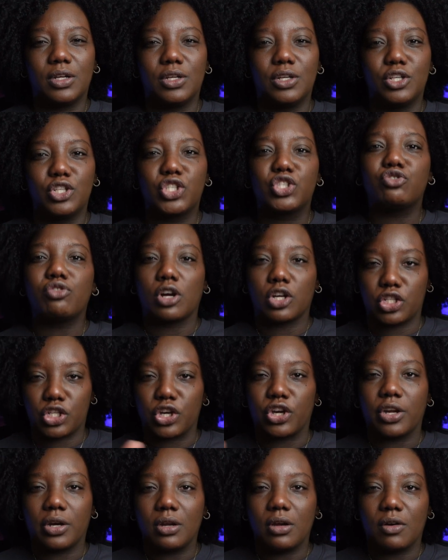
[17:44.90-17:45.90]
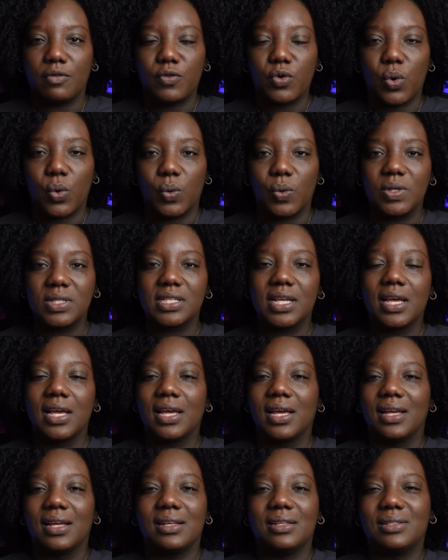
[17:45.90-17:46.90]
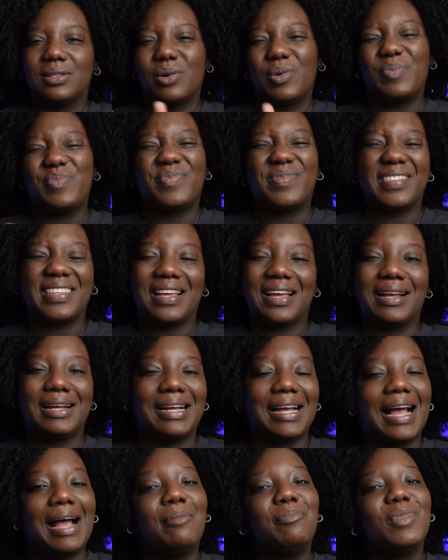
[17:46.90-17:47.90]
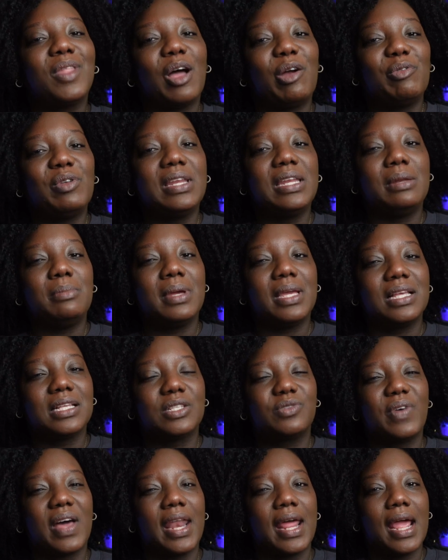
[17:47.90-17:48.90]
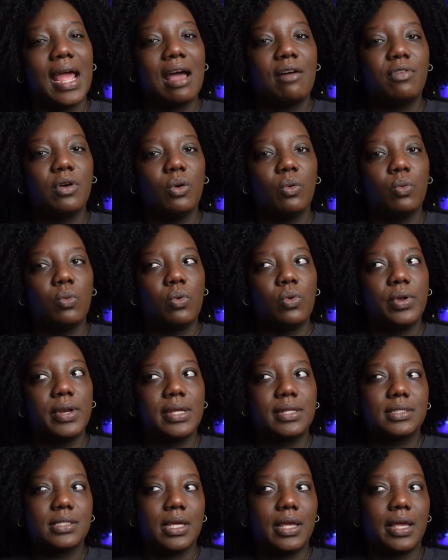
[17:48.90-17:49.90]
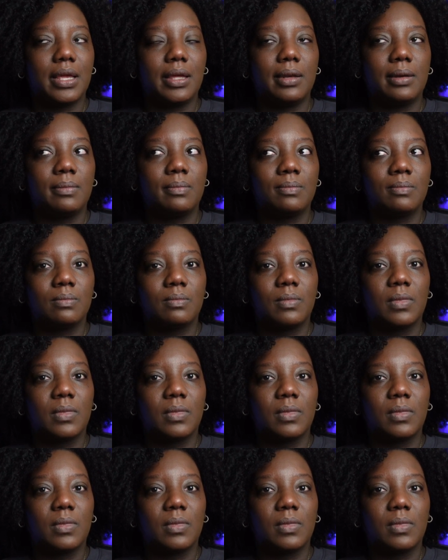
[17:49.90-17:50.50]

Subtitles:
structured, of course. So I'm not really the biggest fan. I haven't worn it in,